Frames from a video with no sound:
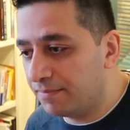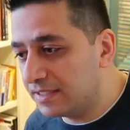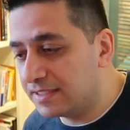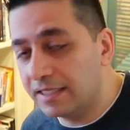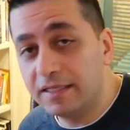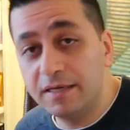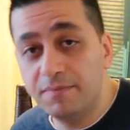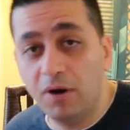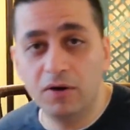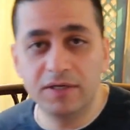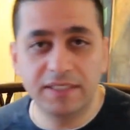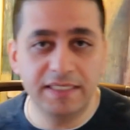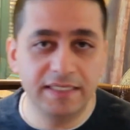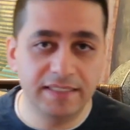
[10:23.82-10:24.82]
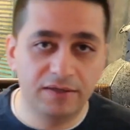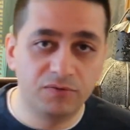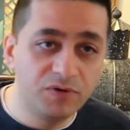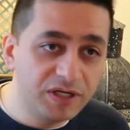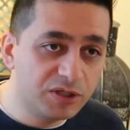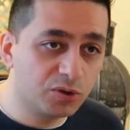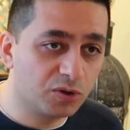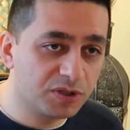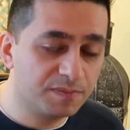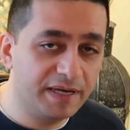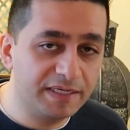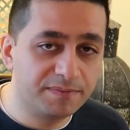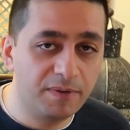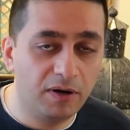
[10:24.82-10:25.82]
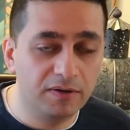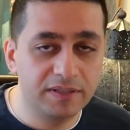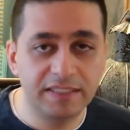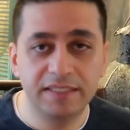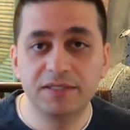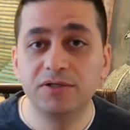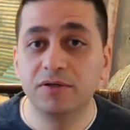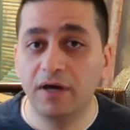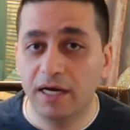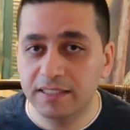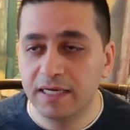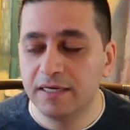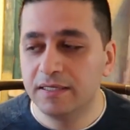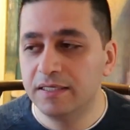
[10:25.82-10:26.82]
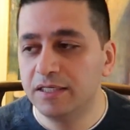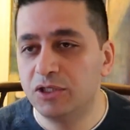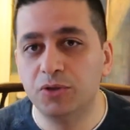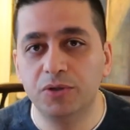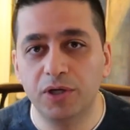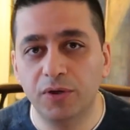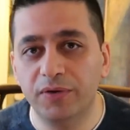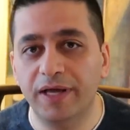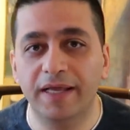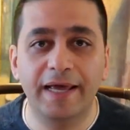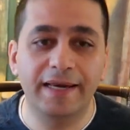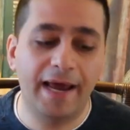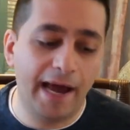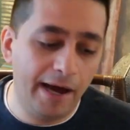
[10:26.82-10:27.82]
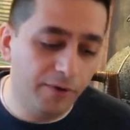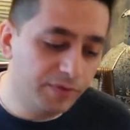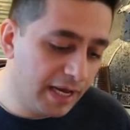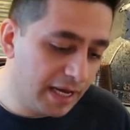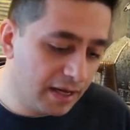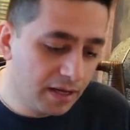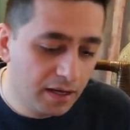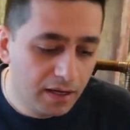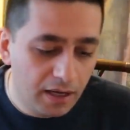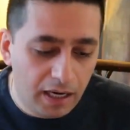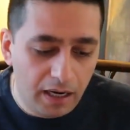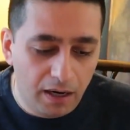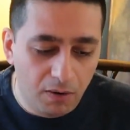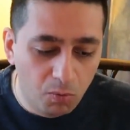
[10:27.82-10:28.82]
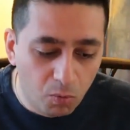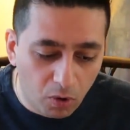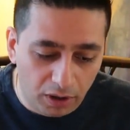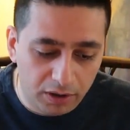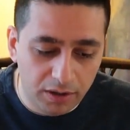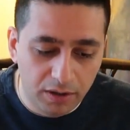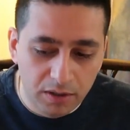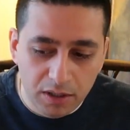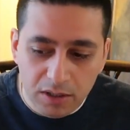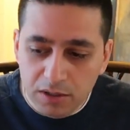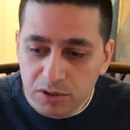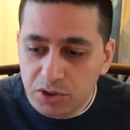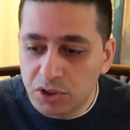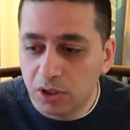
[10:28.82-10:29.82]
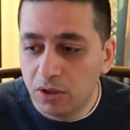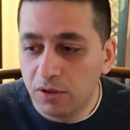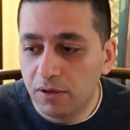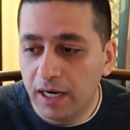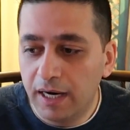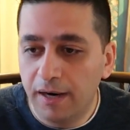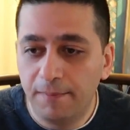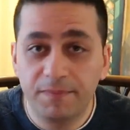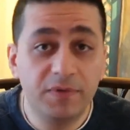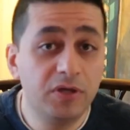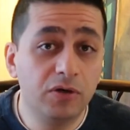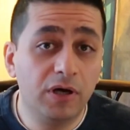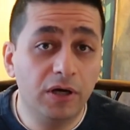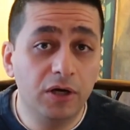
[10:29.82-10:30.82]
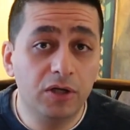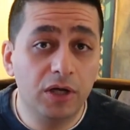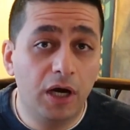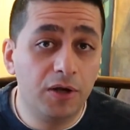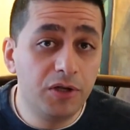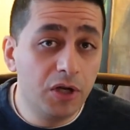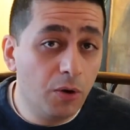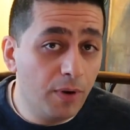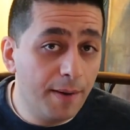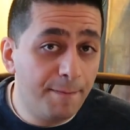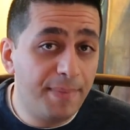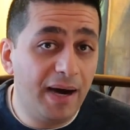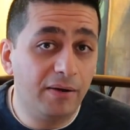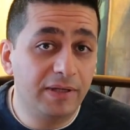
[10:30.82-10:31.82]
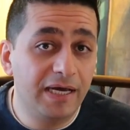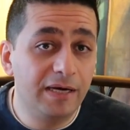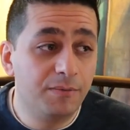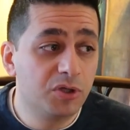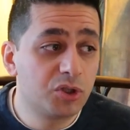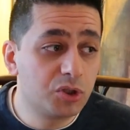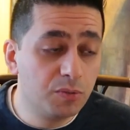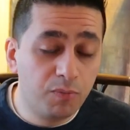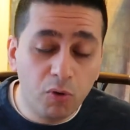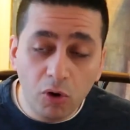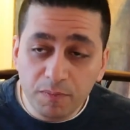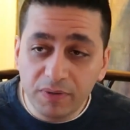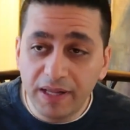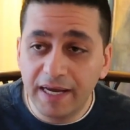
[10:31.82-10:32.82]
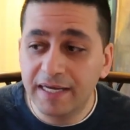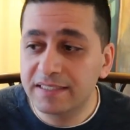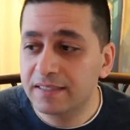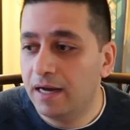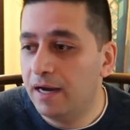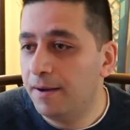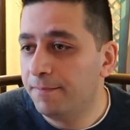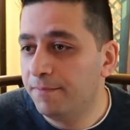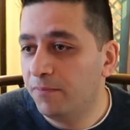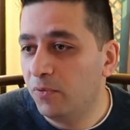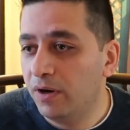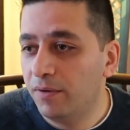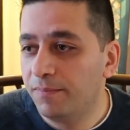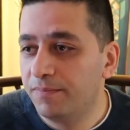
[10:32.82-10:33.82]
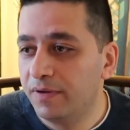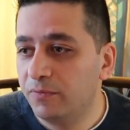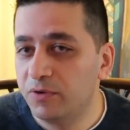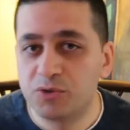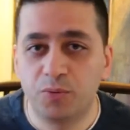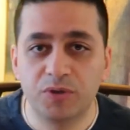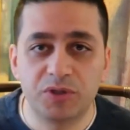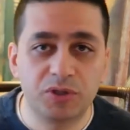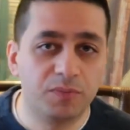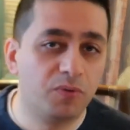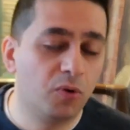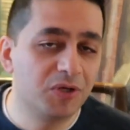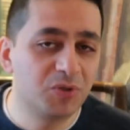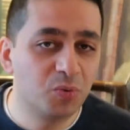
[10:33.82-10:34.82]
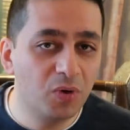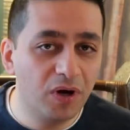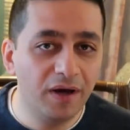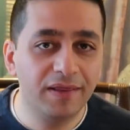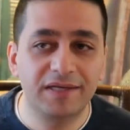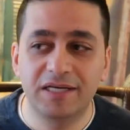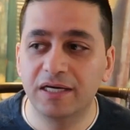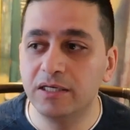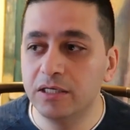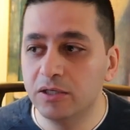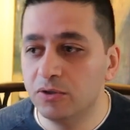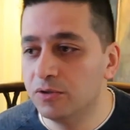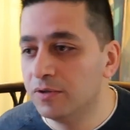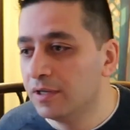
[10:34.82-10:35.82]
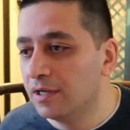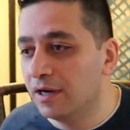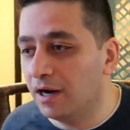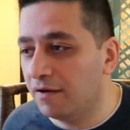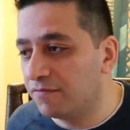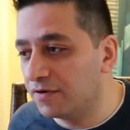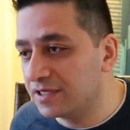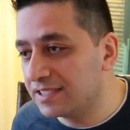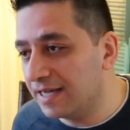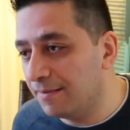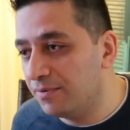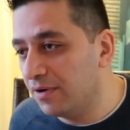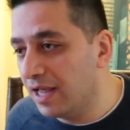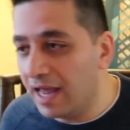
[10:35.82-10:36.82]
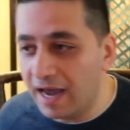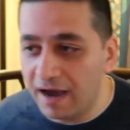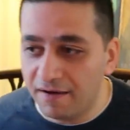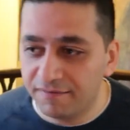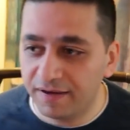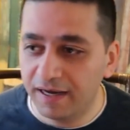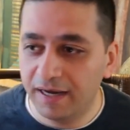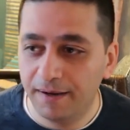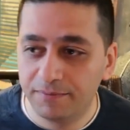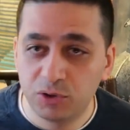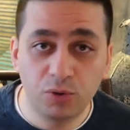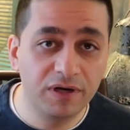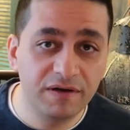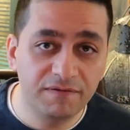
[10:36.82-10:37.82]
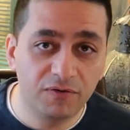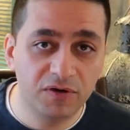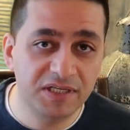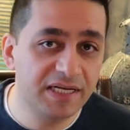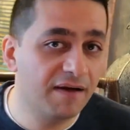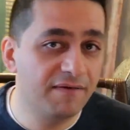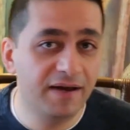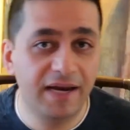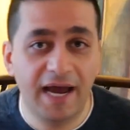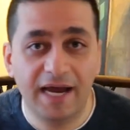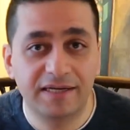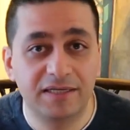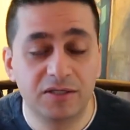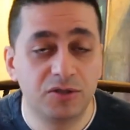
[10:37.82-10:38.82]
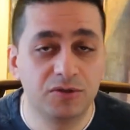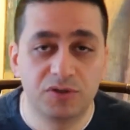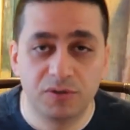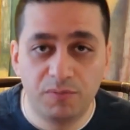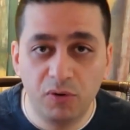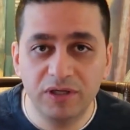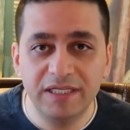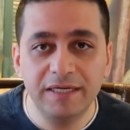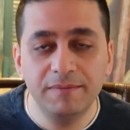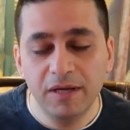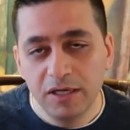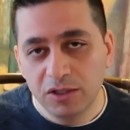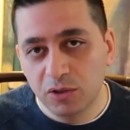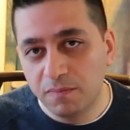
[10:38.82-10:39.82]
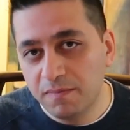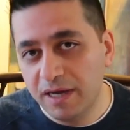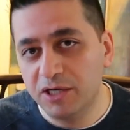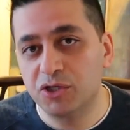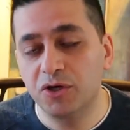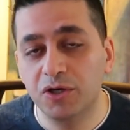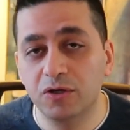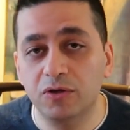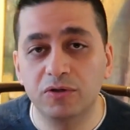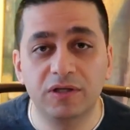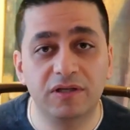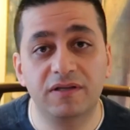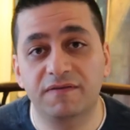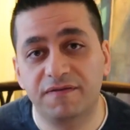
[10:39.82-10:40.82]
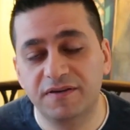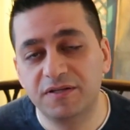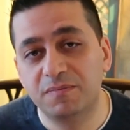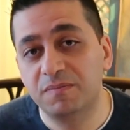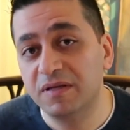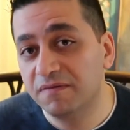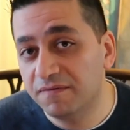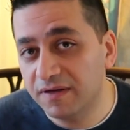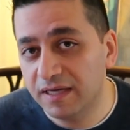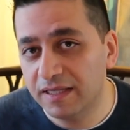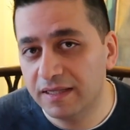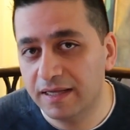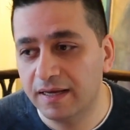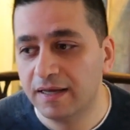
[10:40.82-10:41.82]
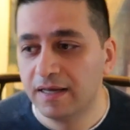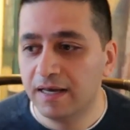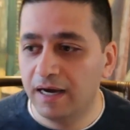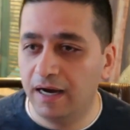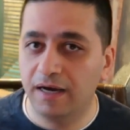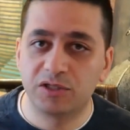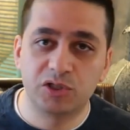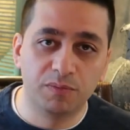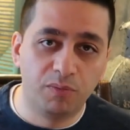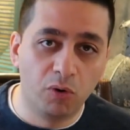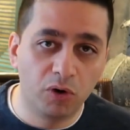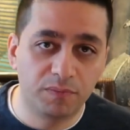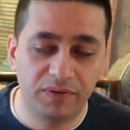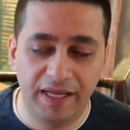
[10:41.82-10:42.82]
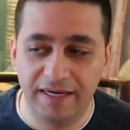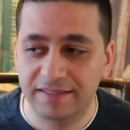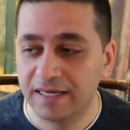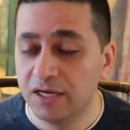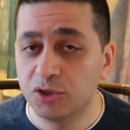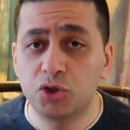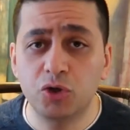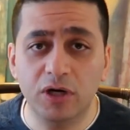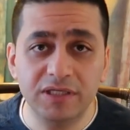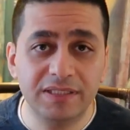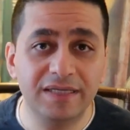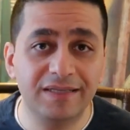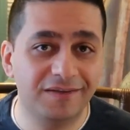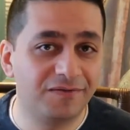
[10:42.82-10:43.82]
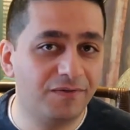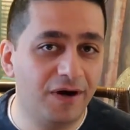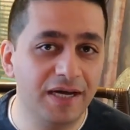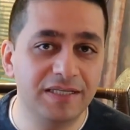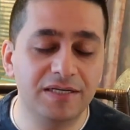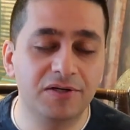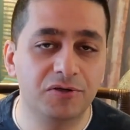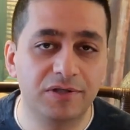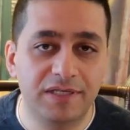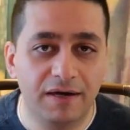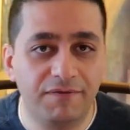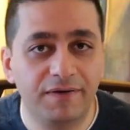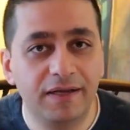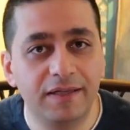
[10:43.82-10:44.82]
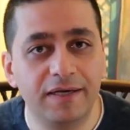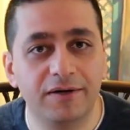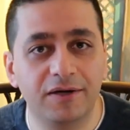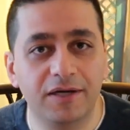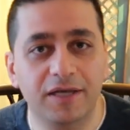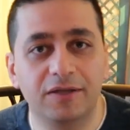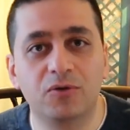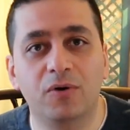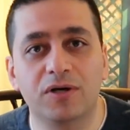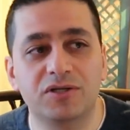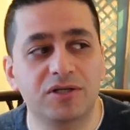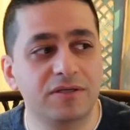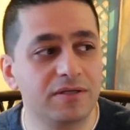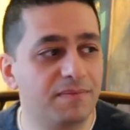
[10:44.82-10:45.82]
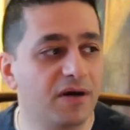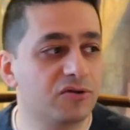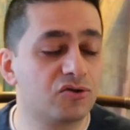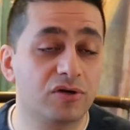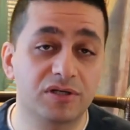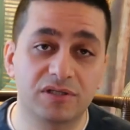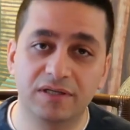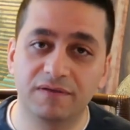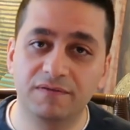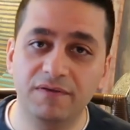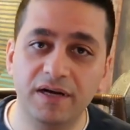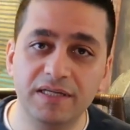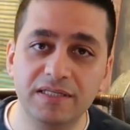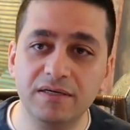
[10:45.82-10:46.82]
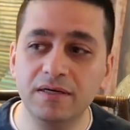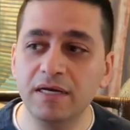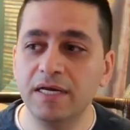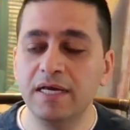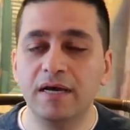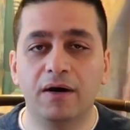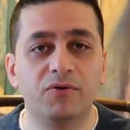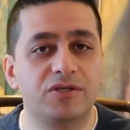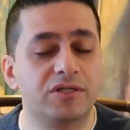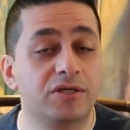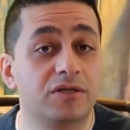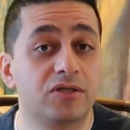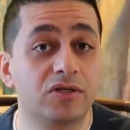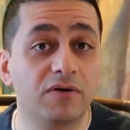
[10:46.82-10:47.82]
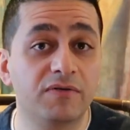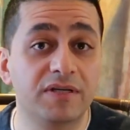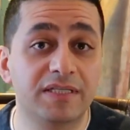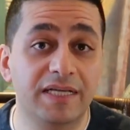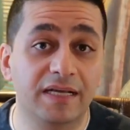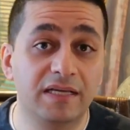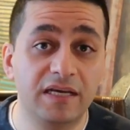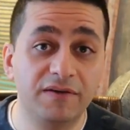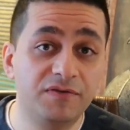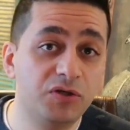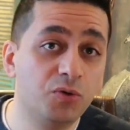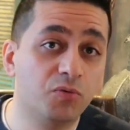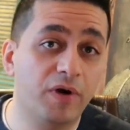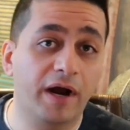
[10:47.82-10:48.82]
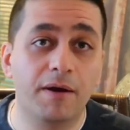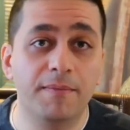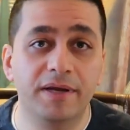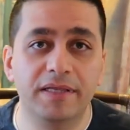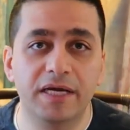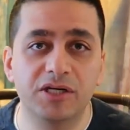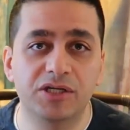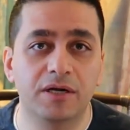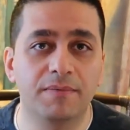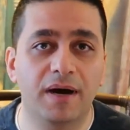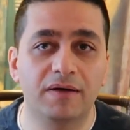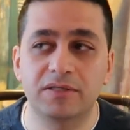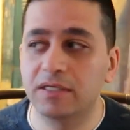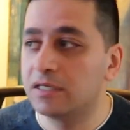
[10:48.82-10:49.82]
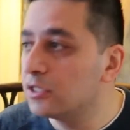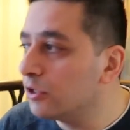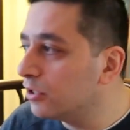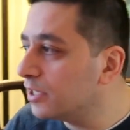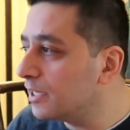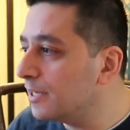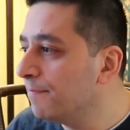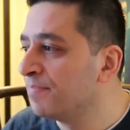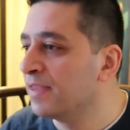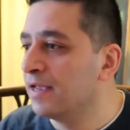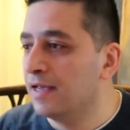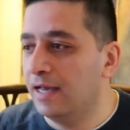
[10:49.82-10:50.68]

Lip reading: basically policies and resource-based policies. You guys need to know that and how they work. So you got to know about AWS support plans. Well, which one supports what? Can you, for example, have 24/7 access to support team? So make sure you know the difference between the support plans. Trusted advisor, you're definitely going to get questions about trusted advisor, which is a service that gives you recommendation about security,